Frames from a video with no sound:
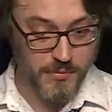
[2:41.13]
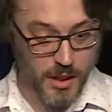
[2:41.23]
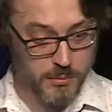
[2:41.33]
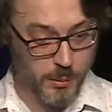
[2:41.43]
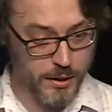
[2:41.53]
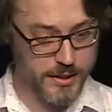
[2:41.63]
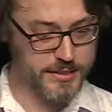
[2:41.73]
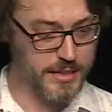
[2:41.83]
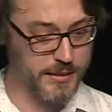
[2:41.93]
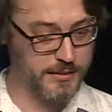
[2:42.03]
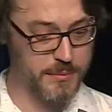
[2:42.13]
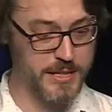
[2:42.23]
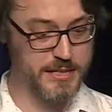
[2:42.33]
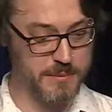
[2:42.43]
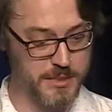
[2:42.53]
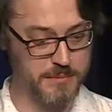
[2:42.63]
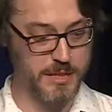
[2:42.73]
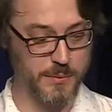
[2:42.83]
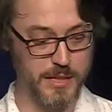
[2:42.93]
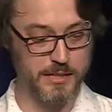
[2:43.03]
but what are some of the symptoms
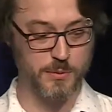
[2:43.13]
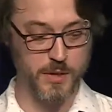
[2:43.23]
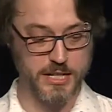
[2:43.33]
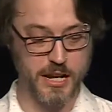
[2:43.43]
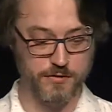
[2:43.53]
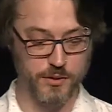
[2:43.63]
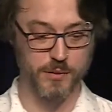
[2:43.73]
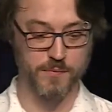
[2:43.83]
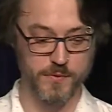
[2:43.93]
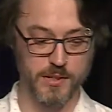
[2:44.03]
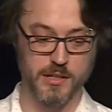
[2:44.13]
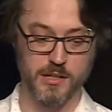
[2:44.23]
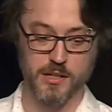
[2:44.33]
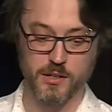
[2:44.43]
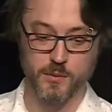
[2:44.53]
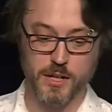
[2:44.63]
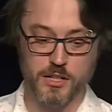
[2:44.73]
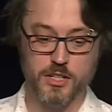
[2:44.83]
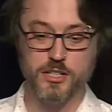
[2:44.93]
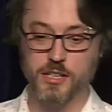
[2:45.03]
that we need to watch out for? We
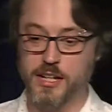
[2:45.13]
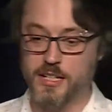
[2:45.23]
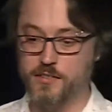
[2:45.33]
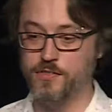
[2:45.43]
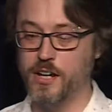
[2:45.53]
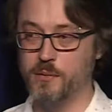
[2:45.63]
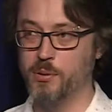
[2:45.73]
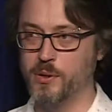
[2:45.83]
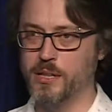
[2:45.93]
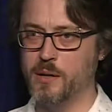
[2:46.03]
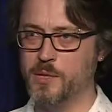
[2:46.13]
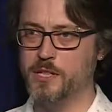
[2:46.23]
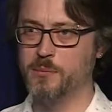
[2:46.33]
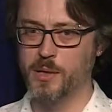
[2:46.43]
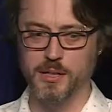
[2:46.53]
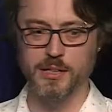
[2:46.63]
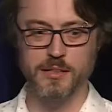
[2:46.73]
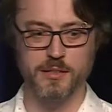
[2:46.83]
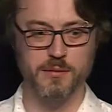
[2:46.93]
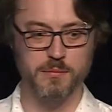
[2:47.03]
can usually identify the point at which a
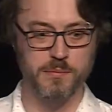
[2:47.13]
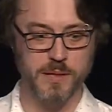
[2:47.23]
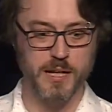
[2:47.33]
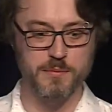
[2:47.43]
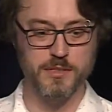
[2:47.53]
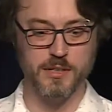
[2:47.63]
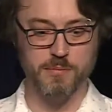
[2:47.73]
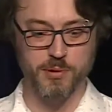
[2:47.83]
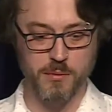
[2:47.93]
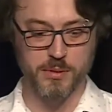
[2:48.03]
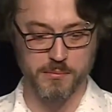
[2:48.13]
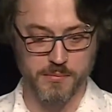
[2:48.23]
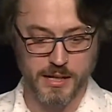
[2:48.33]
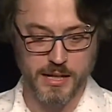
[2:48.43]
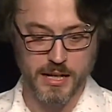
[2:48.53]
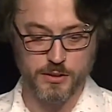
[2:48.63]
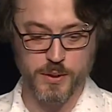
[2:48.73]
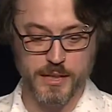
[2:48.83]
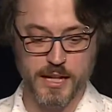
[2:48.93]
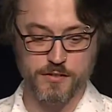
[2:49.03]
monolith becomes a problem. It's
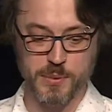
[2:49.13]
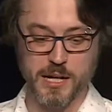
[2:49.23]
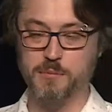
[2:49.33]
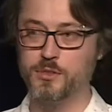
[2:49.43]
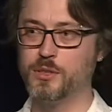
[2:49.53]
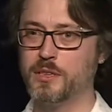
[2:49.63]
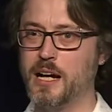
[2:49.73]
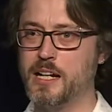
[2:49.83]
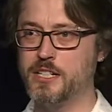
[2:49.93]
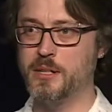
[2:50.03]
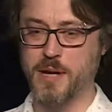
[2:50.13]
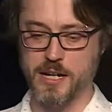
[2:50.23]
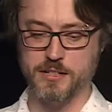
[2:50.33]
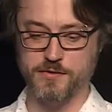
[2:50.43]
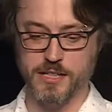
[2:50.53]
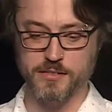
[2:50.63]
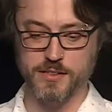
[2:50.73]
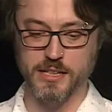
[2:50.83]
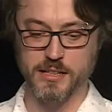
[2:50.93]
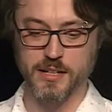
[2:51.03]
when they've become too large to manage
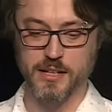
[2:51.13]
effectively.